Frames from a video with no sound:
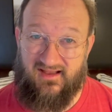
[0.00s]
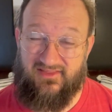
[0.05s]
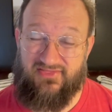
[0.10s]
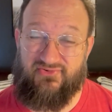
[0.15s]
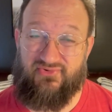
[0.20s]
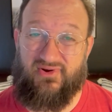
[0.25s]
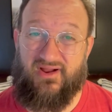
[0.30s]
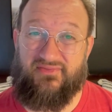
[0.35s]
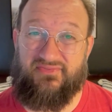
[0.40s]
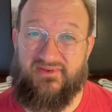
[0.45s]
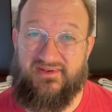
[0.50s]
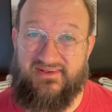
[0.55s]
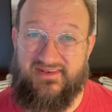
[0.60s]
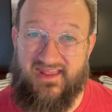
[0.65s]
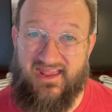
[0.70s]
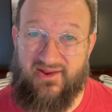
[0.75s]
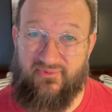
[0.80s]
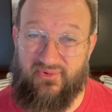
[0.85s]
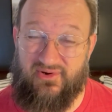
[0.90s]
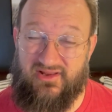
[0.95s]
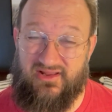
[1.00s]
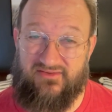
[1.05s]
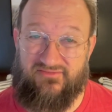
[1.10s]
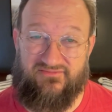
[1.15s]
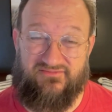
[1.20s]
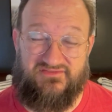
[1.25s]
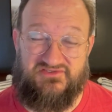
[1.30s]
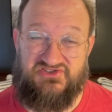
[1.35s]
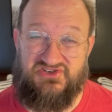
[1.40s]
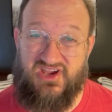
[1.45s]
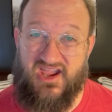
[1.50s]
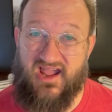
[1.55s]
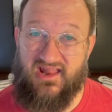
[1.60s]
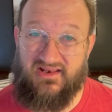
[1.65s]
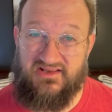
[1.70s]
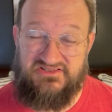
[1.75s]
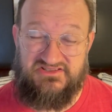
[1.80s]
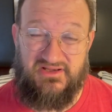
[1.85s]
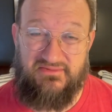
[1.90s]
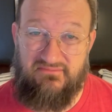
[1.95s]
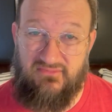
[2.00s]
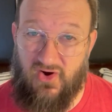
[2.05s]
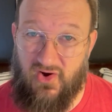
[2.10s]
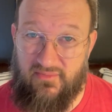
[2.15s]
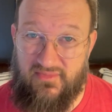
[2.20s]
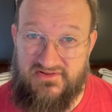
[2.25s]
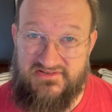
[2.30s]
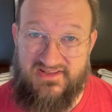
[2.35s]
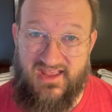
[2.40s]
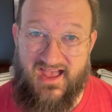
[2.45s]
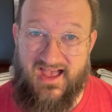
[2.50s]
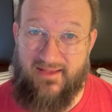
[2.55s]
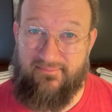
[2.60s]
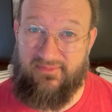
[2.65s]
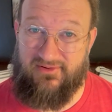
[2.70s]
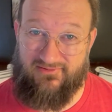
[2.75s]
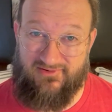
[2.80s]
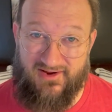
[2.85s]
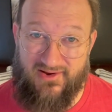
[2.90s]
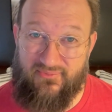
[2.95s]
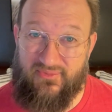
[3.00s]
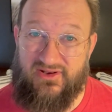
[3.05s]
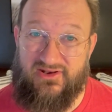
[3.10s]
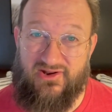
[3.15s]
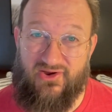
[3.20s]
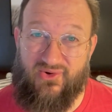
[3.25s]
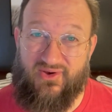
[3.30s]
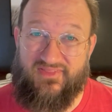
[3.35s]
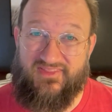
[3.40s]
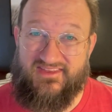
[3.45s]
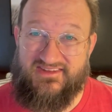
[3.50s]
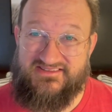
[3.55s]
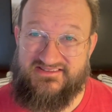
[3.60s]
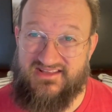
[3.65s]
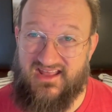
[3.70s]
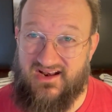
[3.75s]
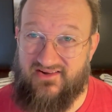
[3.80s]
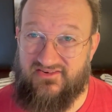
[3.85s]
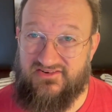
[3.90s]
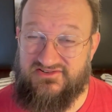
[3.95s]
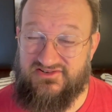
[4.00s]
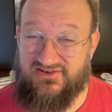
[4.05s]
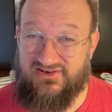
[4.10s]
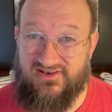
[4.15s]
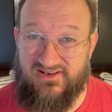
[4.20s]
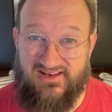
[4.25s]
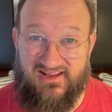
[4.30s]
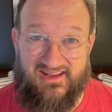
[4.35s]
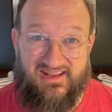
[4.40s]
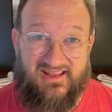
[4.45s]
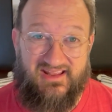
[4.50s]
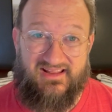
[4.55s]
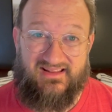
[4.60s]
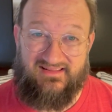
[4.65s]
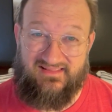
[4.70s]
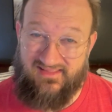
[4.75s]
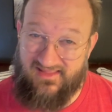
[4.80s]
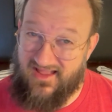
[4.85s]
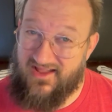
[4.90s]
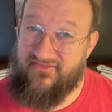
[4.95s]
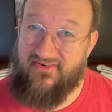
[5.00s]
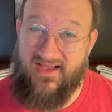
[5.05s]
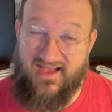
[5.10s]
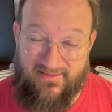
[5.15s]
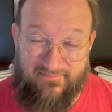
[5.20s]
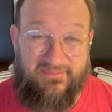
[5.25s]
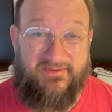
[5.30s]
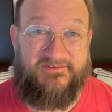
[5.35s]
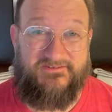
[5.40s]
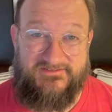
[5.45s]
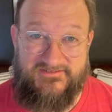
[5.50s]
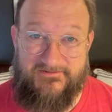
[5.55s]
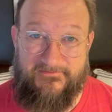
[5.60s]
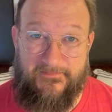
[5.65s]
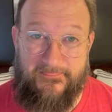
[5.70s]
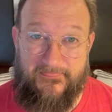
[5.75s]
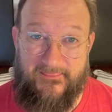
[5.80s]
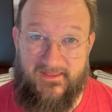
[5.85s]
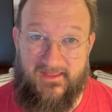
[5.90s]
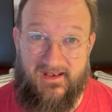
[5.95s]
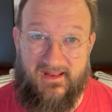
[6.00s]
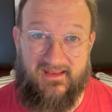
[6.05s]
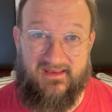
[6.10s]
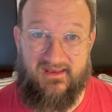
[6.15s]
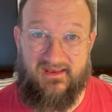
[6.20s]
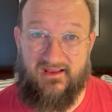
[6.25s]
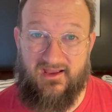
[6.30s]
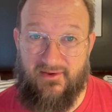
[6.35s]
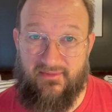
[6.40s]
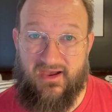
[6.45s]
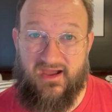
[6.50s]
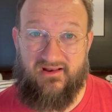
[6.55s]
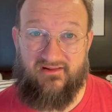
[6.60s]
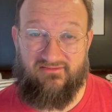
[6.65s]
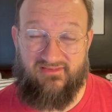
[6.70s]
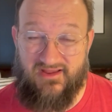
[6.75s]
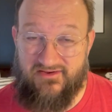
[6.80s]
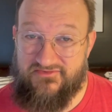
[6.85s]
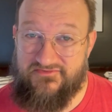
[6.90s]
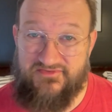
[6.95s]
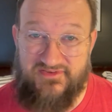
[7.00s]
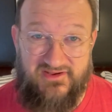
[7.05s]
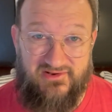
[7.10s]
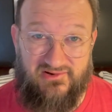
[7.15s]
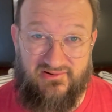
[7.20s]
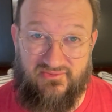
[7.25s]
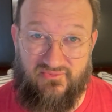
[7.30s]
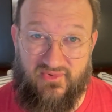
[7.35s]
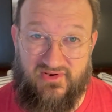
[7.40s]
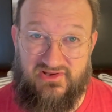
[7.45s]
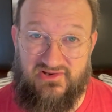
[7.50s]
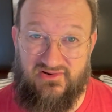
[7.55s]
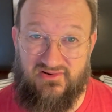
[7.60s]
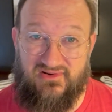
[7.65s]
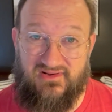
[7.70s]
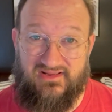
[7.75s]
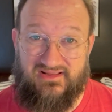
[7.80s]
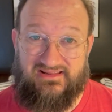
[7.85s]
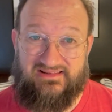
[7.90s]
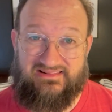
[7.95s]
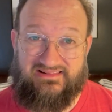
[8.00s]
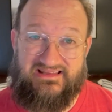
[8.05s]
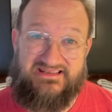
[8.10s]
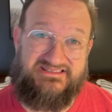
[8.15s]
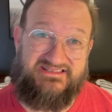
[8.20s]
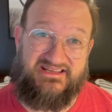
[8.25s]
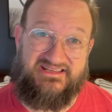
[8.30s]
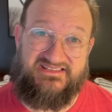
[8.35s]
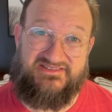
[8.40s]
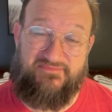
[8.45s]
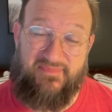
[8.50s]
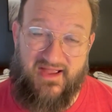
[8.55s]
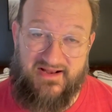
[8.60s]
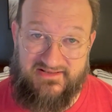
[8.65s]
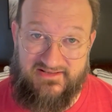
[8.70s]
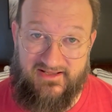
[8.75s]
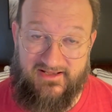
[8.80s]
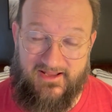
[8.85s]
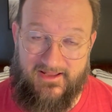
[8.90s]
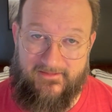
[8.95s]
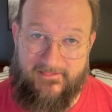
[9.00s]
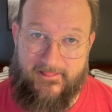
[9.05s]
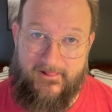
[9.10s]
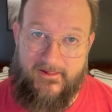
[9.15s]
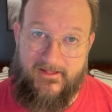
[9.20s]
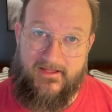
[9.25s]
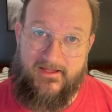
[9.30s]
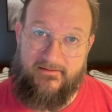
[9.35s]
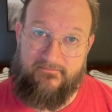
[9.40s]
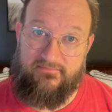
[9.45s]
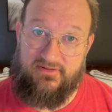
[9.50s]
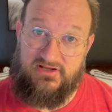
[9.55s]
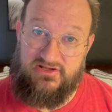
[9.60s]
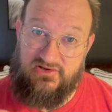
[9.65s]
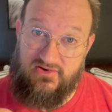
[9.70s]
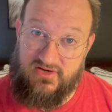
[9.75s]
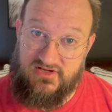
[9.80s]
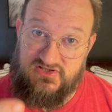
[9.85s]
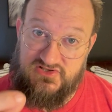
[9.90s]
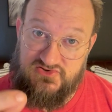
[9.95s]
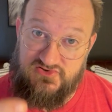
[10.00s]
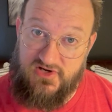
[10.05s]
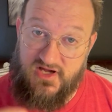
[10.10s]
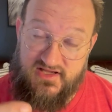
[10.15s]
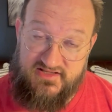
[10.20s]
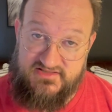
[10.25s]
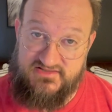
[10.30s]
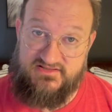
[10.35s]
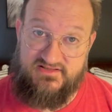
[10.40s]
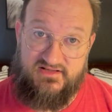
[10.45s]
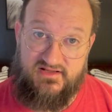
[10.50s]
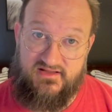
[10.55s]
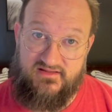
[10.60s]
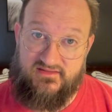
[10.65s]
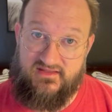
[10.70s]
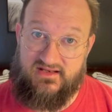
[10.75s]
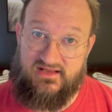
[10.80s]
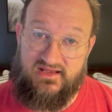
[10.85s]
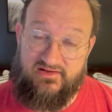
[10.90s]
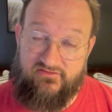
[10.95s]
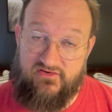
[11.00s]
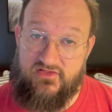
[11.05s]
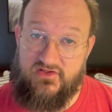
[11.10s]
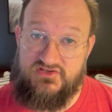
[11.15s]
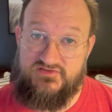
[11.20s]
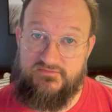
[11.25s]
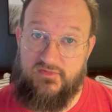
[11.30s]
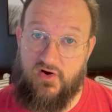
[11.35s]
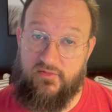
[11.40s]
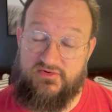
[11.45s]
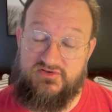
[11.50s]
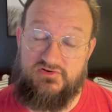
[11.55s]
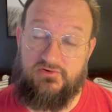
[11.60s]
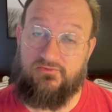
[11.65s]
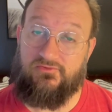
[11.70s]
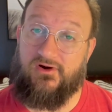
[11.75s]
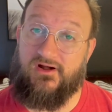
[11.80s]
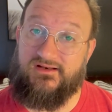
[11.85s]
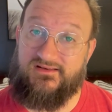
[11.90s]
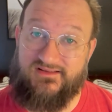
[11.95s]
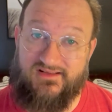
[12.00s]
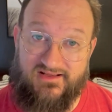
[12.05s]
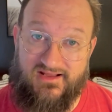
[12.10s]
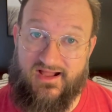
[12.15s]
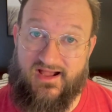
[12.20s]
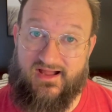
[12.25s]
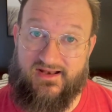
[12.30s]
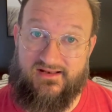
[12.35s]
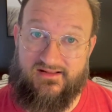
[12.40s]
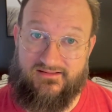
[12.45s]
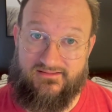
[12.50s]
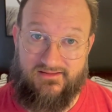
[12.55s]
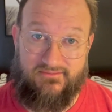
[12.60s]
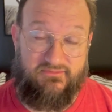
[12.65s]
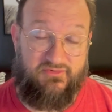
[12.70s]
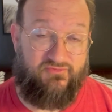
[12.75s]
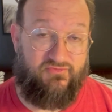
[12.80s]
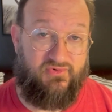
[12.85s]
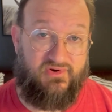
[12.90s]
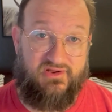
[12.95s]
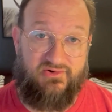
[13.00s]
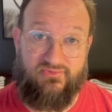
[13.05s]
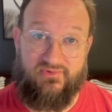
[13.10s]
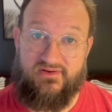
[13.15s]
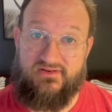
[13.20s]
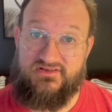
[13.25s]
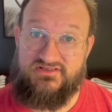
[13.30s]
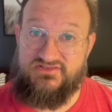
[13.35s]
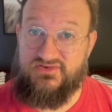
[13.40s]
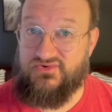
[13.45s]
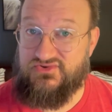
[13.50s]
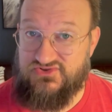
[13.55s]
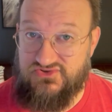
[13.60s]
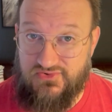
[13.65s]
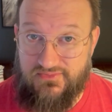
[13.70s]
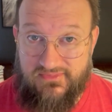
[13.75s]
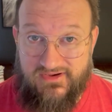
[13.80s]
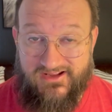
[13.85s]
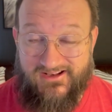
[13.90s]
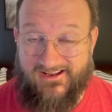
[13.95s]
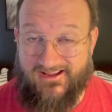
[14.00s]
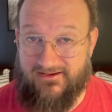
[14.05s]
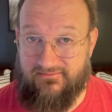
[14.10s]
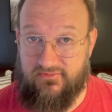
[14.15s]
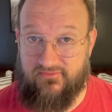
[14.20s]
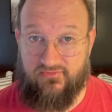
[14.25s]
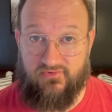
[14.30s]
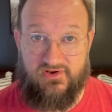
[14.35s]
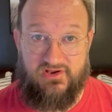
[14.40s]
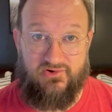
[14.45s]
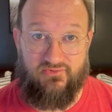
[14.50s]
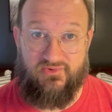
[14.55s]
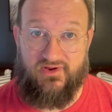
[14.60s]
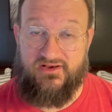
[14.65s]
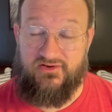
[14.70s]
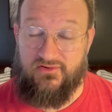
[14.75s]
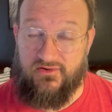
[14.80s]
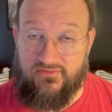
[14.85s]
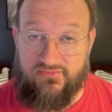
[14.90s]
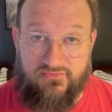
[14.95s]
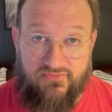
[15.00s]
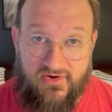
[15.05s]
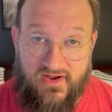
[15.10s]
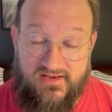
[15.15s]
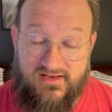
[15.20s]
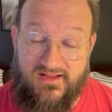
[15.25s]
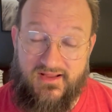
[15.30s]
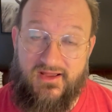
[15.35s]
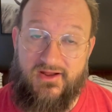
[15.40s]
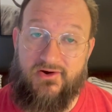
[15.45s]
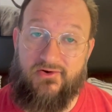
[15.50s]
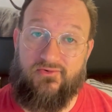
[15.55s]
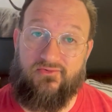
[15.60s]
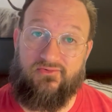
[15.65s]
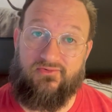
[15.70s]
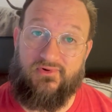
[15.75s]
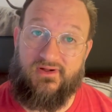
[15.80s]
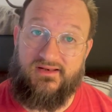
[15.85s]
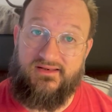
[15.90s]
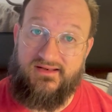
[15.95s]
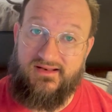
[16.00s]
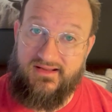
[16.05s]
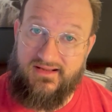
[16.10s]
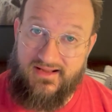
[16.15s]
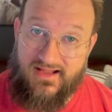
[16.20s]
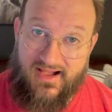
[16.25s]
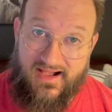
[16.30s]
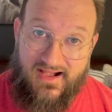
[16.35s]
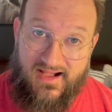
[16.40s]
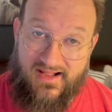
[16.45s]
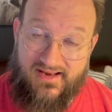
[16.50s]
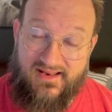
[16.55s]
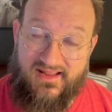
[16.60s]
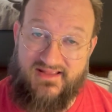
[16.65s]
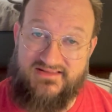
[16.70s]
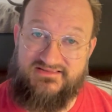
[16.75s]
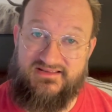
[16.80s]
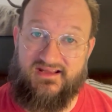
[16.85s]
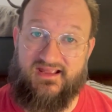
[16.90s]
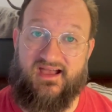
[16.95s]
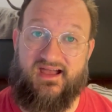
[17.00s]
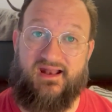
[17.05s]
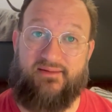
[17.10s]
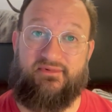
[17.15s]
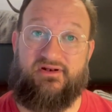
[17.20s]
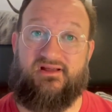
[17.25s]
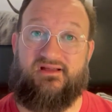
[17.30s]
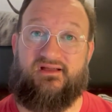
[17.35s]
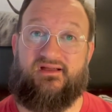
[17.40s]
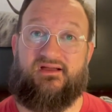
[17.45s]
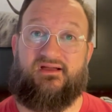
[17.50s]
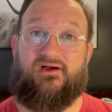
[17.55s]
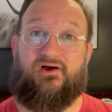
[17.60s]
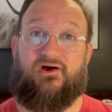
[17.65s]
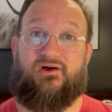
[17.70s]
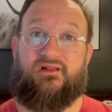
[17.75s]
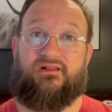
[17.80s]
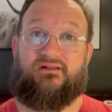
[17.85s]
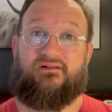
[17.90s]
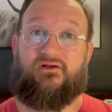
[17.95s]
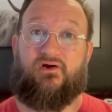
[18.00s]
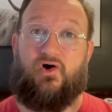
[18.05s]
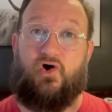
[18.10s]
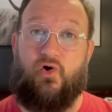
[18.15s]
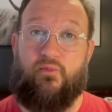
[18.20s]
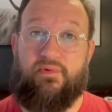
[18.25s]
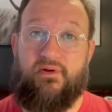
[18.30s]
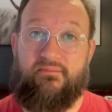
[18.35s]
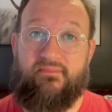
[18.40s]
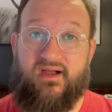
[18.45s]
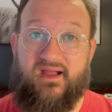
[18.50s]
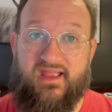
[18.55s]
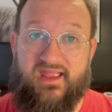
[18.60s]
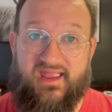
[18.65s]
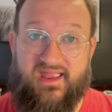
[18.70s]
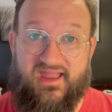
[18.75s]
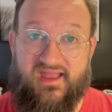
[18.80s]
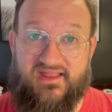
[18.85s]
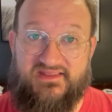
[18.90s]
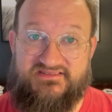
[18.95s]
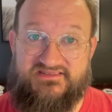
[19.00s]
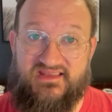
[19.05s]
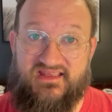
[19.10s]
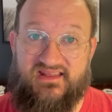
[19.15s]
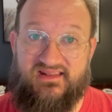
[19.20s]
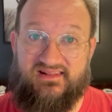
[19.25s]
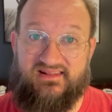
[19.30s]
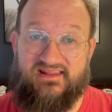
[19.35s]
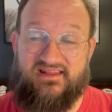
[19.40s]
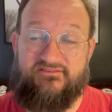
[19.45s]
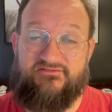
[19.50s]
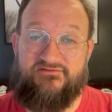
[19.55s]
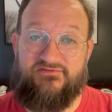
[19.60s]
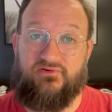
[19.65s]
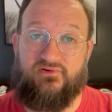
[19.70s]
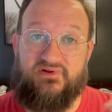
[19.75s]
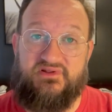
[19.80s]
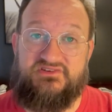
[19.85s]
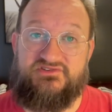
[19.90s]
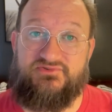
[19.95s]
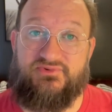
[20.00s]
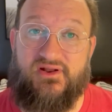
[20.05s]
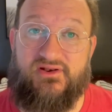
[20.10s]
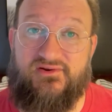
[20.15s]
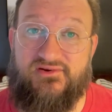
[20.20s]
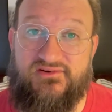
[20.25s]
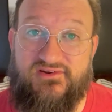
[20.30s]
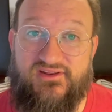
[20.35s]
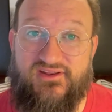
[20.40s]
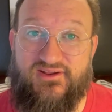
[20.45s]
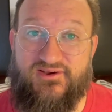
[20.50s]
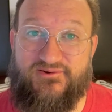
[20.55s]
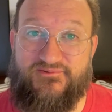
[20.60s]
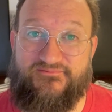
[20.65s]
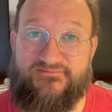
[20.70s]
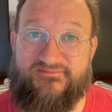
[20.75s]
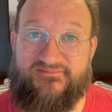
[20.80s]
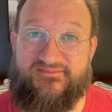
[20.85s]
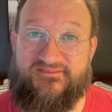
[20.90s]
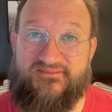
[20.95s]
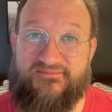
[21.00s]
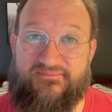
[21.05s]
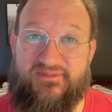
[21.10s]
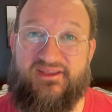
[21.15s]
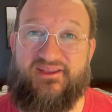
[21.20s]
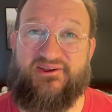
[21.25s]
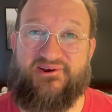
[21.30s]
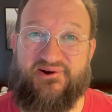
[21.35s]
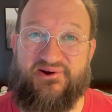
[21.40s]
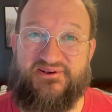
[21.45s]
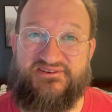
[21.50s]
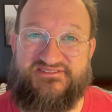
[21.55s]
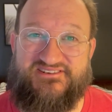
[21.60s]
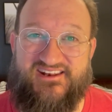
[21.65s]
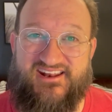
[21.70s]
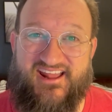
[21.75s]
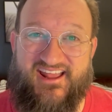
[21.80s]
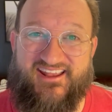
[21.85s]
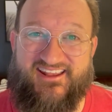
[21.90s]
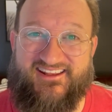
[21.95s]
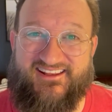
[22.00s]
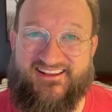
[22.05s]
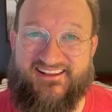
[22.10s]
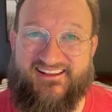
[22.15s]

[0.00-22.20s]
Throughout the day, when challenging moments happen, right? We know on this side of eternity, life happens. And it can come out of left field when you're least expecting it. But you can trust that even in those moments, run to God. Before you run to social media, before you run to a friend, run to God and say, God, I'm going to open my hands and live fully surrendered to you. Be encouraged today.